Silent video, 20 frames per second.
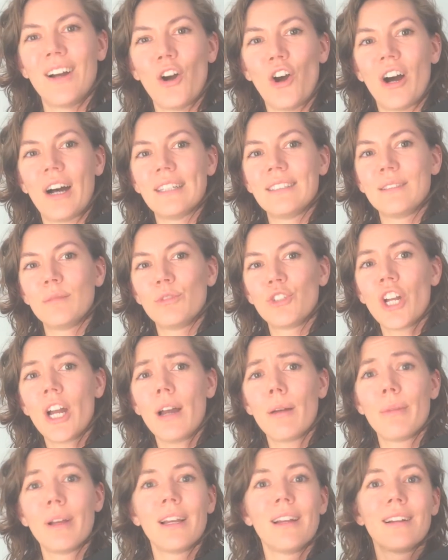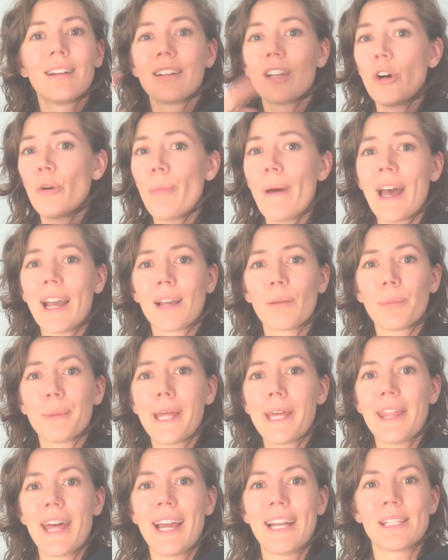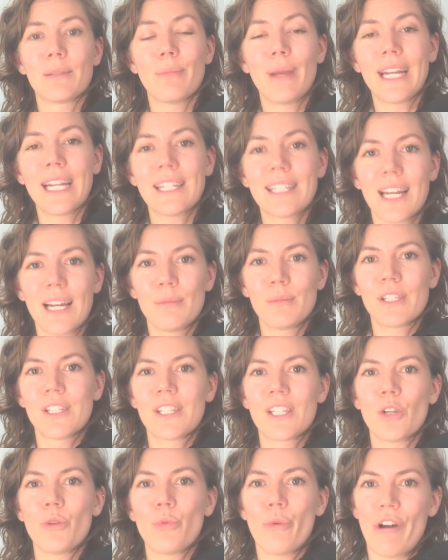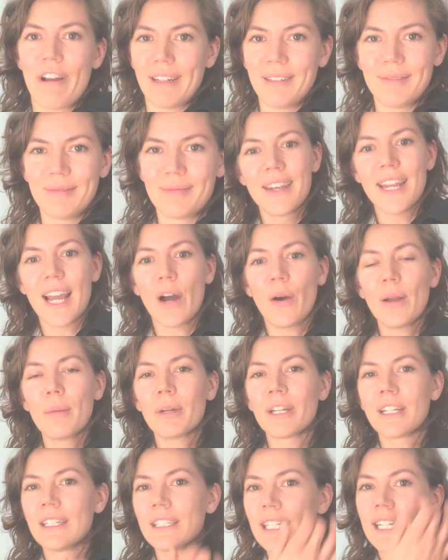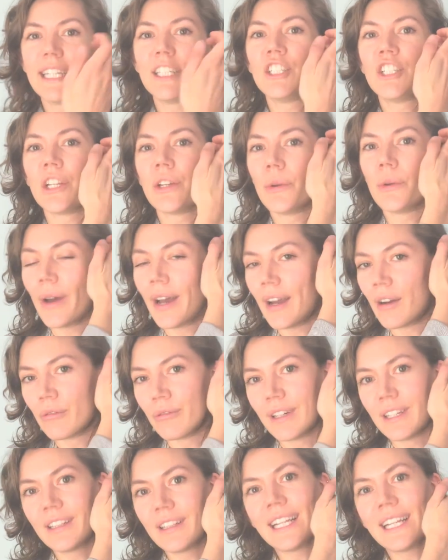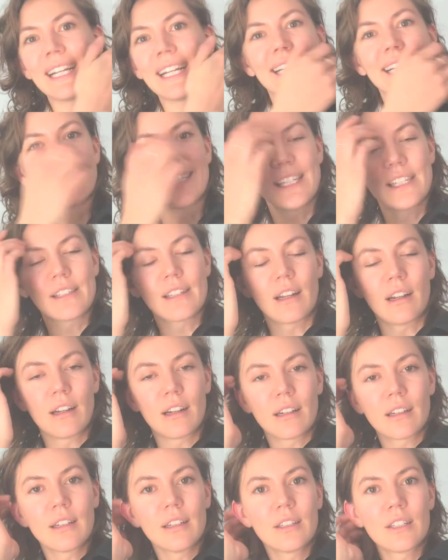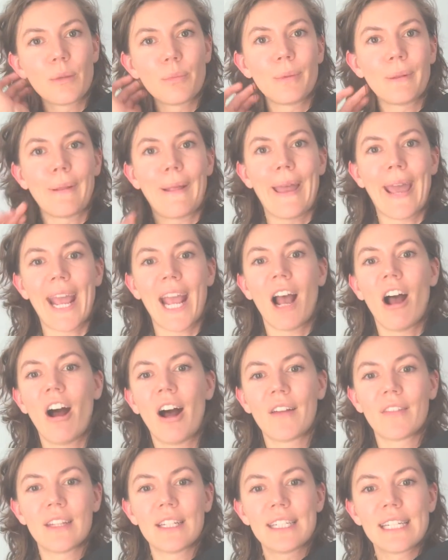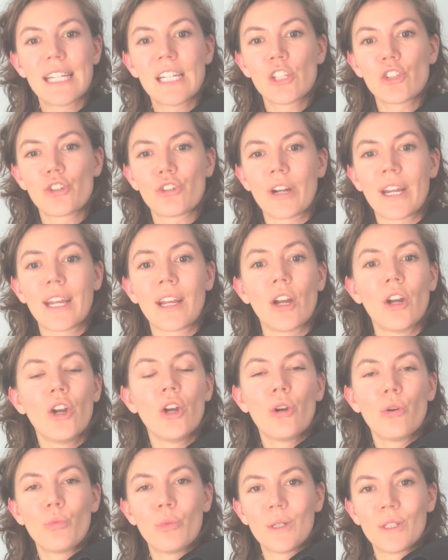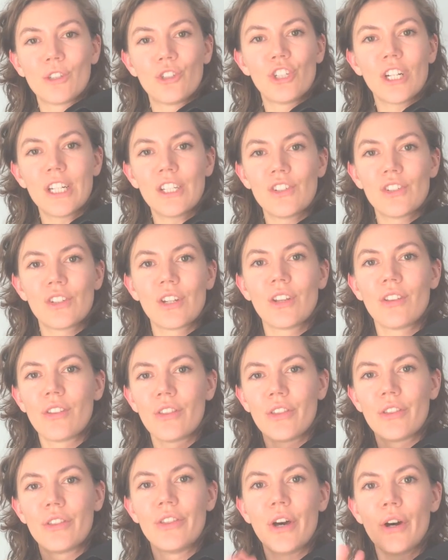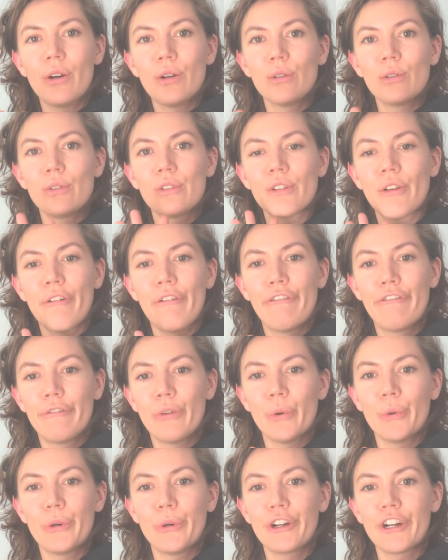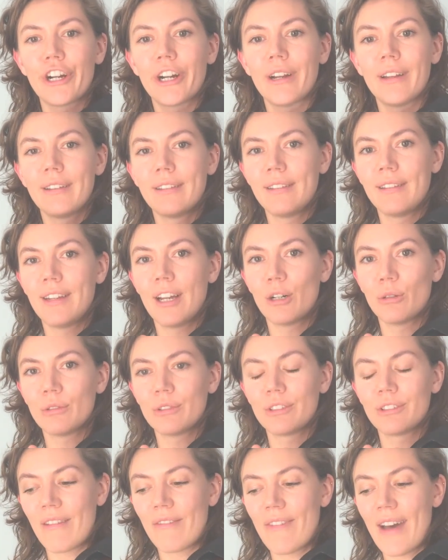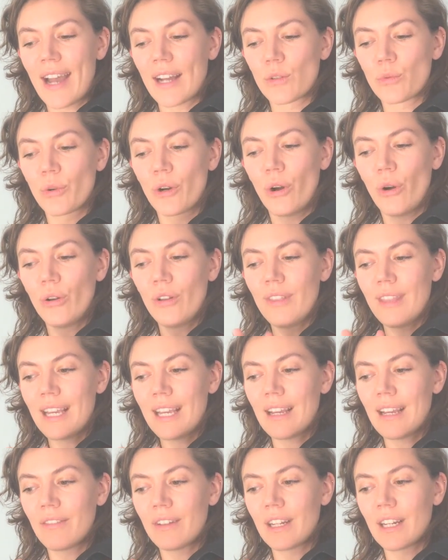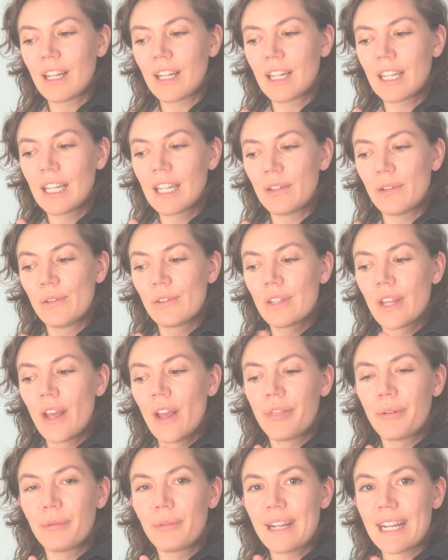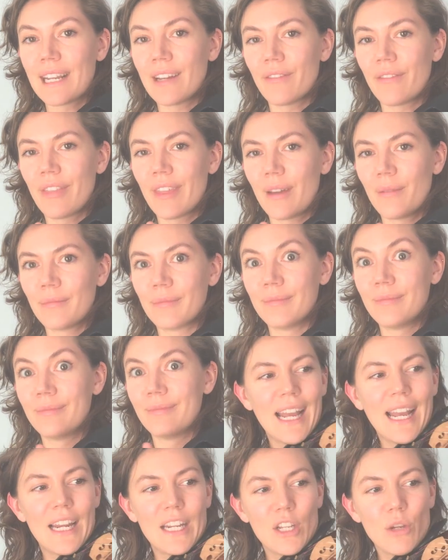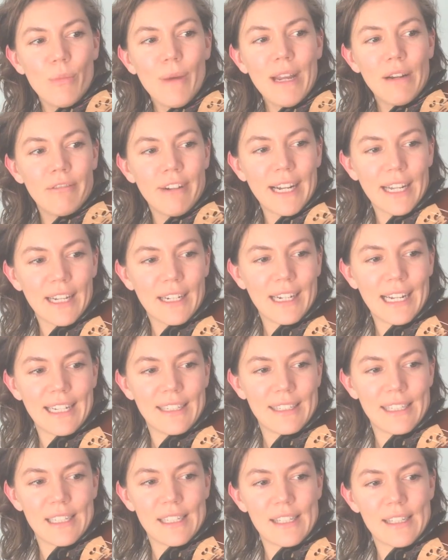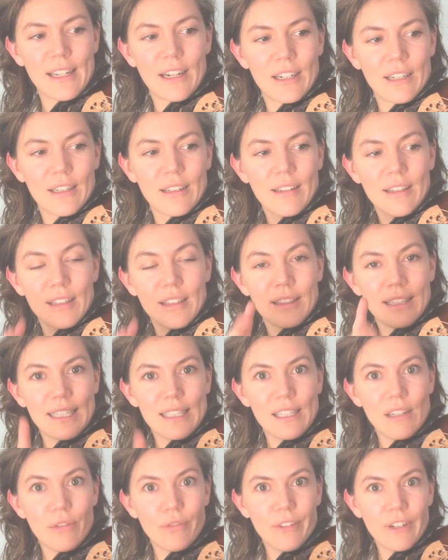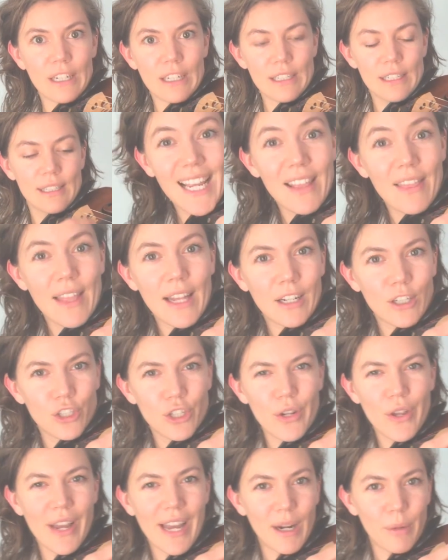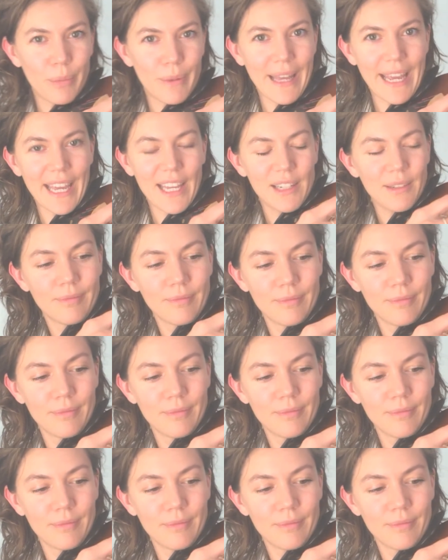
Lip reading: Awesome job. Go back and play that as many times as you want. Now I'm going to teach you a really easy song to play on the D string with just those 4 notes. In fact, we're only even going to use 3 of them. And you might recognize this song. Listen first, and then I'll show you how to play it.